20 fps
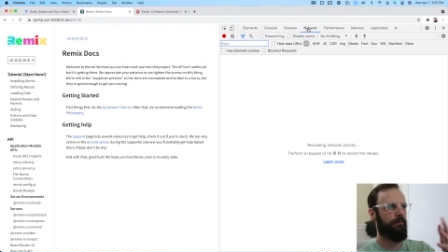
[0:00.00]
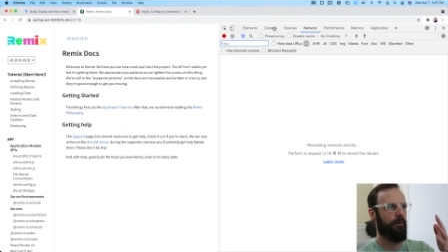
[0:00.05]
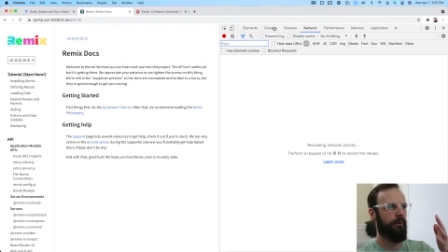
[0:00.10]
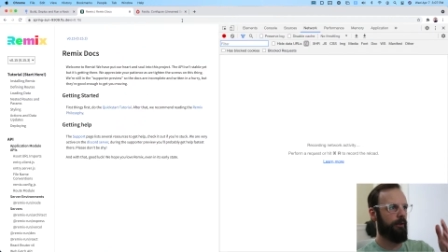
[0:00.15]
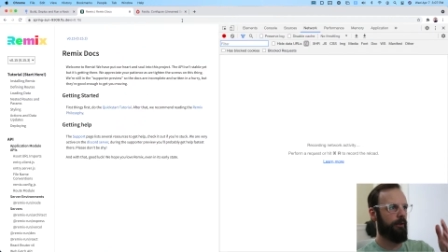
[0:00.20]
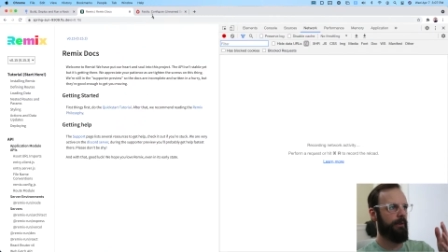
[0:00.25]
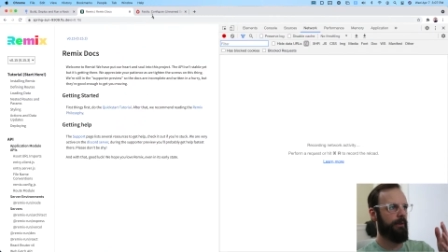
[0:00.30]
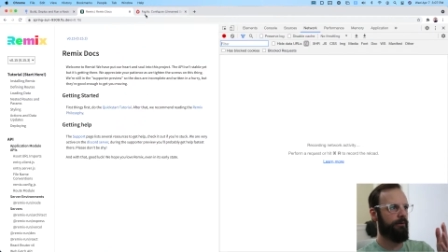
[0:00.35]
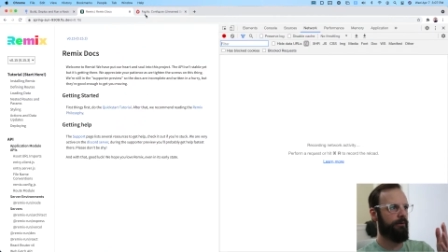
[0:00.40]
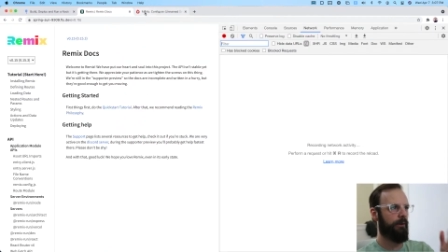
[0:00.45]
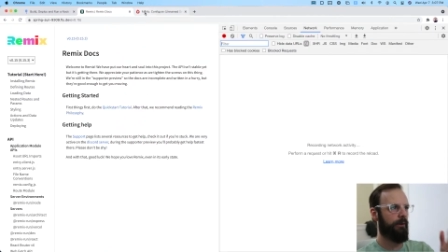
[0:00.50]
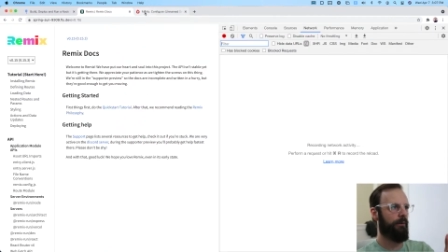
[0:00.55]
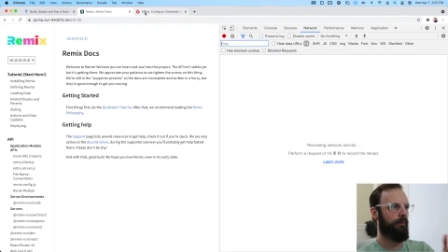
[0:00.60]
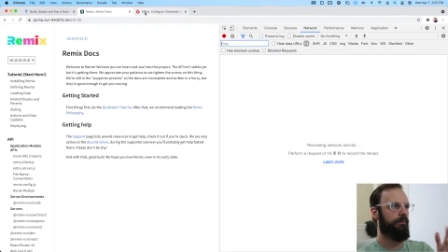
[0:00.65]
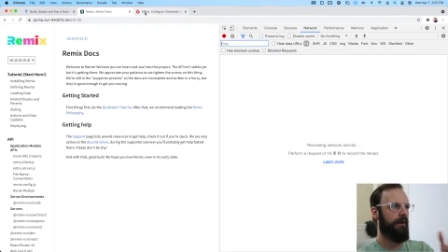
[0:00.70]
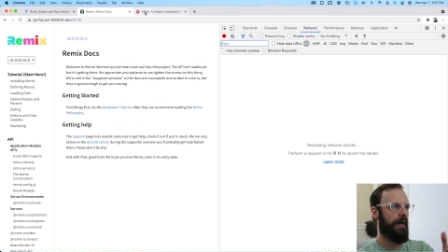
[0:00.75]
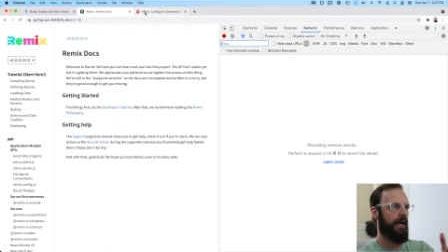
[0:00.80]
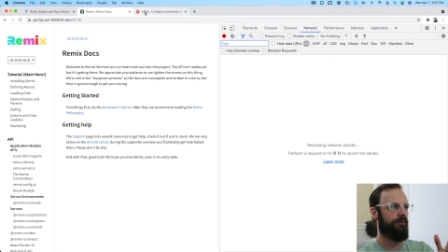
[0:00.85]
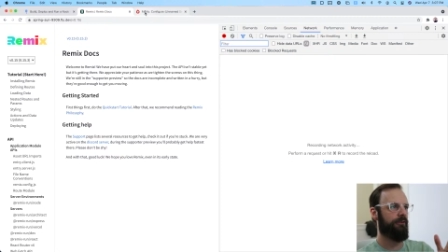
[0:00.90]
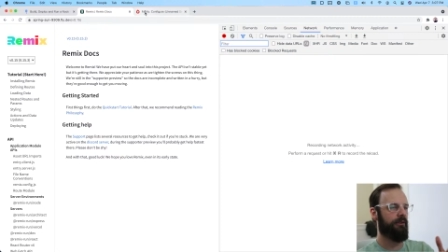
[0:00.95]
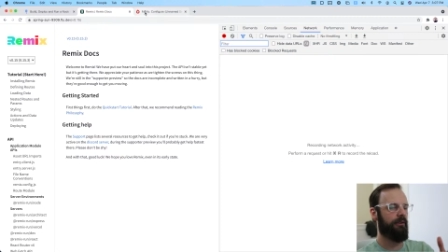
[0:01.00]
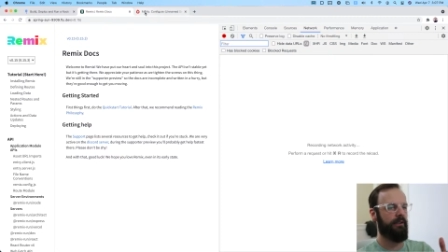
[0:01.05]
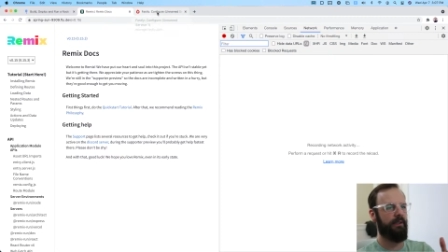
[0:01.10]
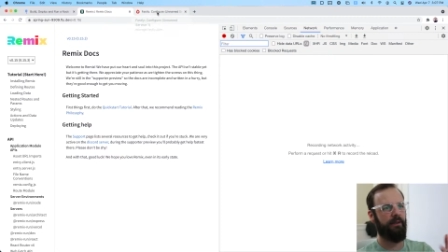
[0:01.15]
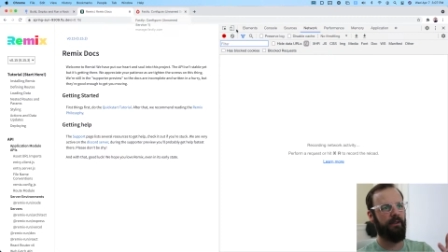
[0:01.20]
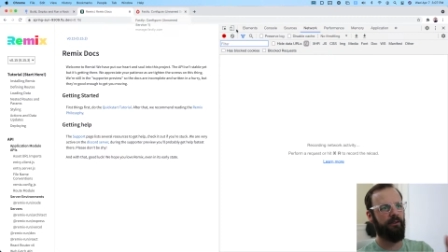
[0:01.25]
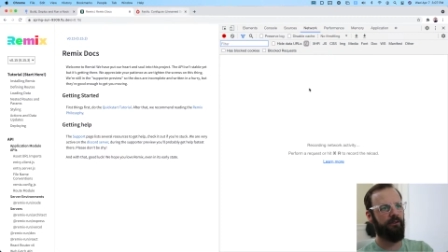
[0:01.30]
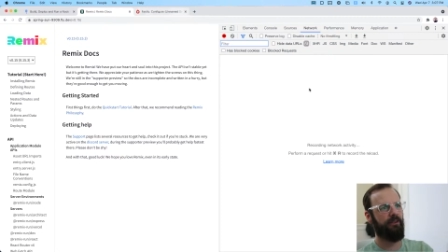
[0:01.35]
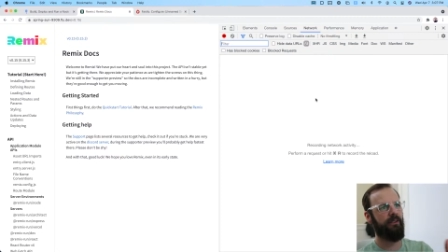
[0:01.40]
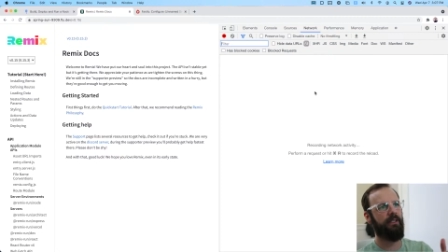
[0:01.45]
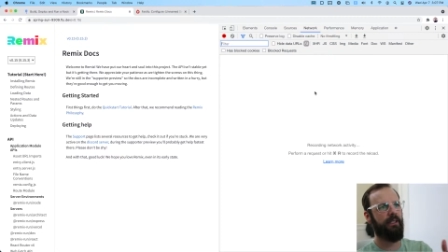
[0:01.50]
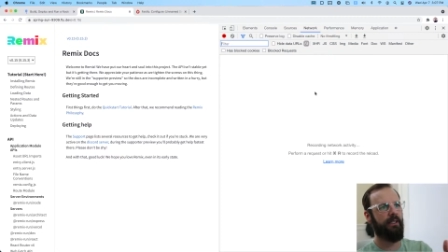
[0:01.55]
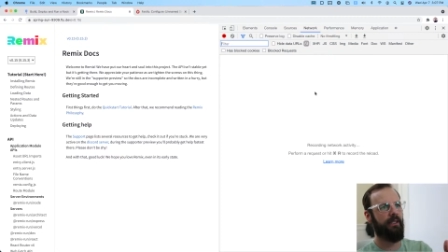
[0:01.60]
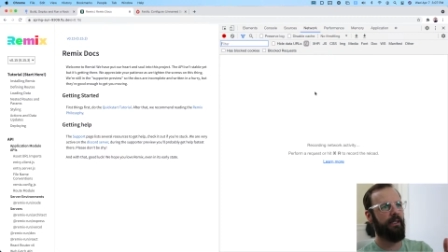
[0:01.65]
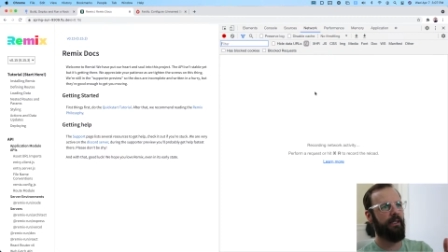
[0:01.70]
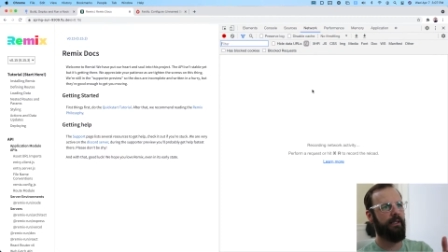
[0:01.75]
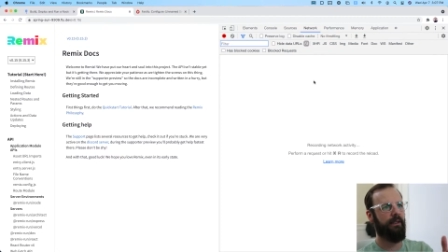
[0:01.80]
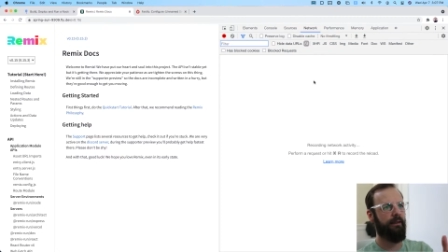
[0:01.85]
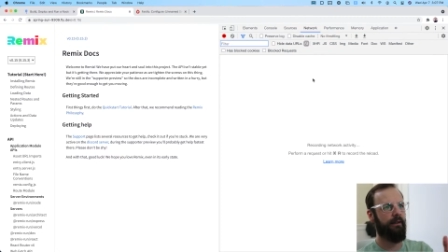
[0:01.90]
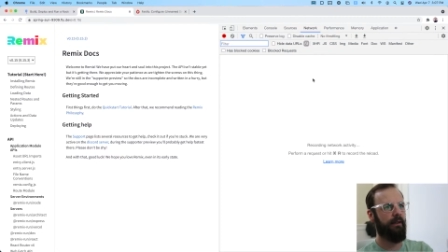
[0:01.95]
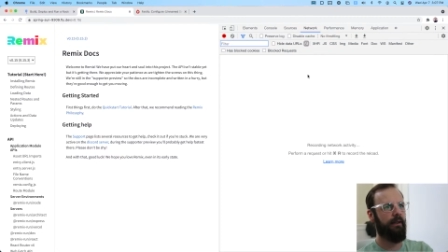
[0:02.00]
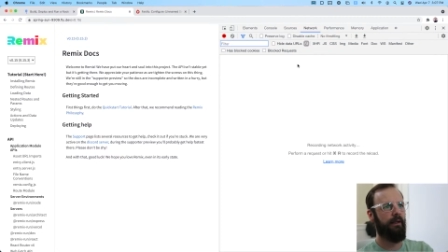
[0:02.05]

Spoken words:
gonna mess around with Fastly in the CDN.